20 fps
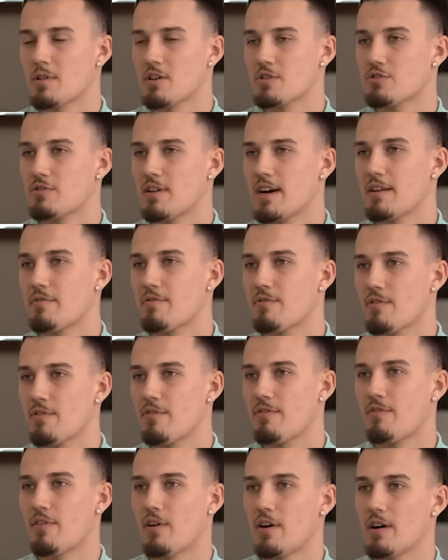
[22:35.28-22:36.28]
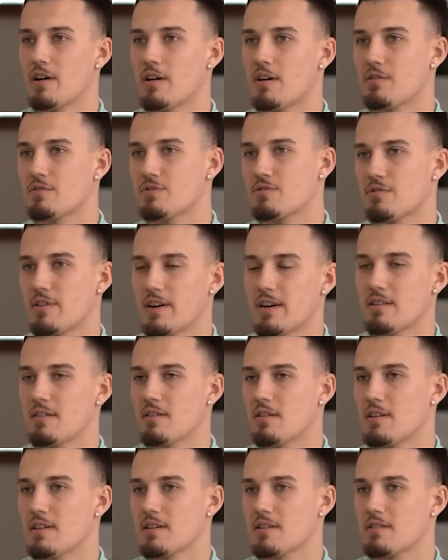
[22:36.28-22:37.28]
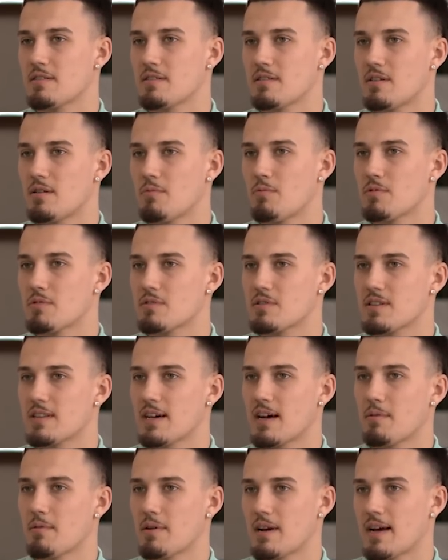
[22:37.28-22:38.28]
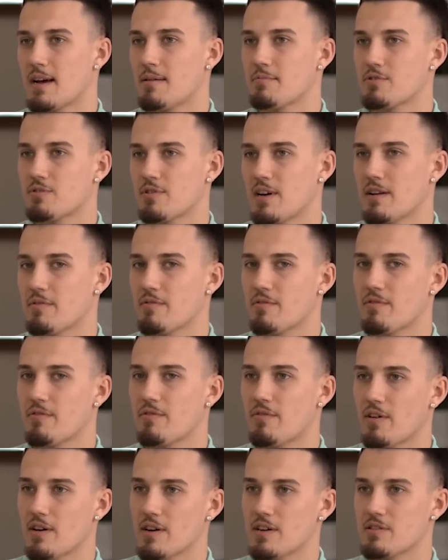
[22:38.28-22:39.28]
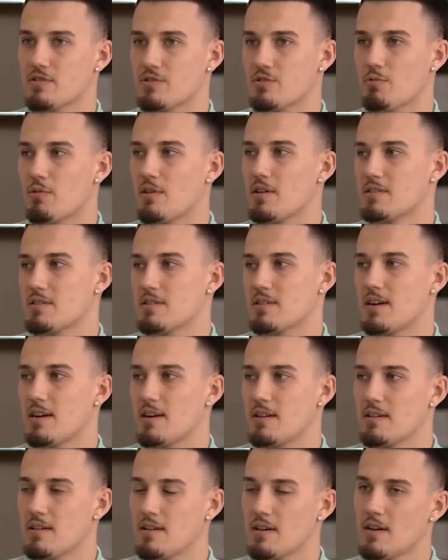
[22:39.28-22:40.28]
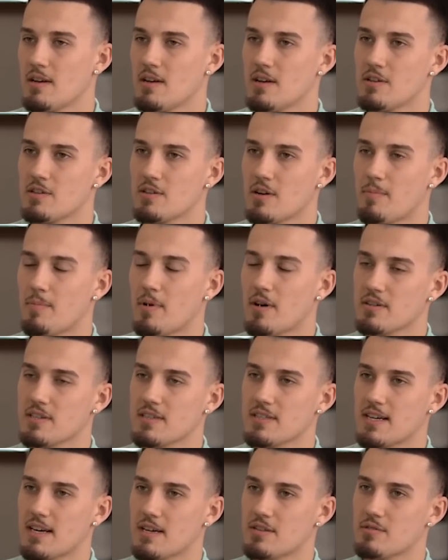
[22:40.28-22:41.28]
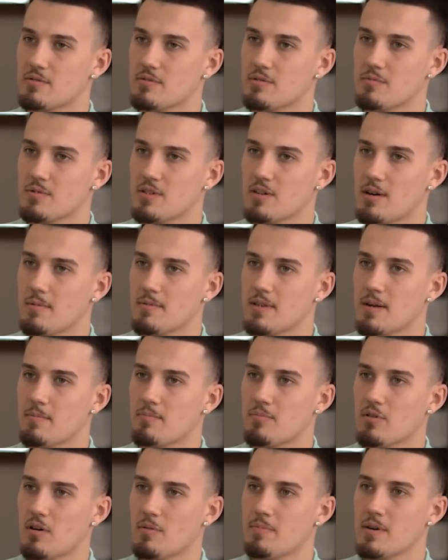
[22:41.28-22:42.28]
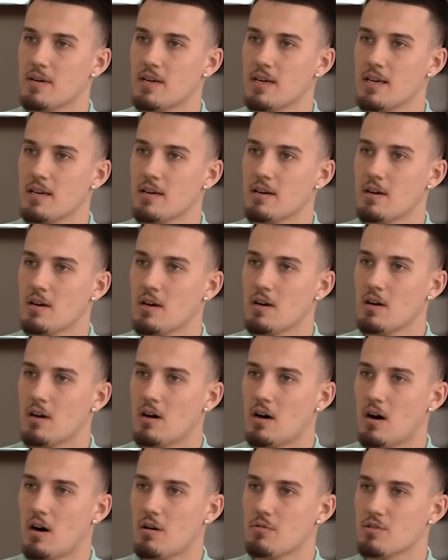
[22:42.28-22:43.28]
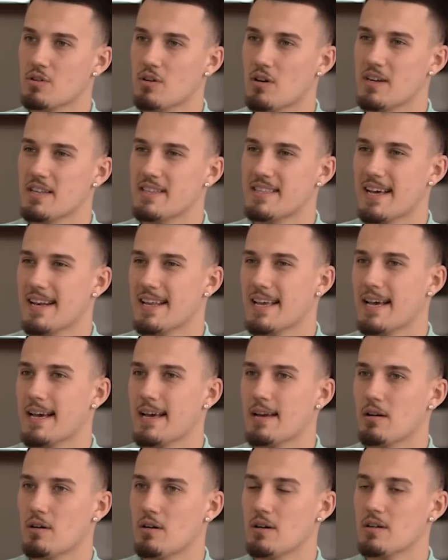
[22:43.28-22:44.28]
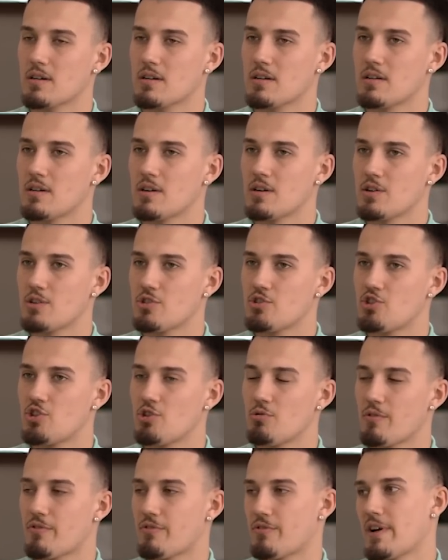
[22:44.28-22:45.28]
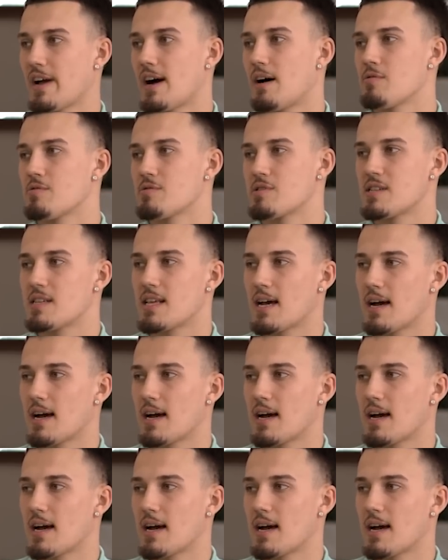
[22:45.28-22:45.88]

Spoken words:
I'm not training for a fight, I'll train like, you know, once a day. When I am training for a fight, it's twice a day. So boxing takes us some time. And then property, I was kind of dedicating like 2 or 3 hours a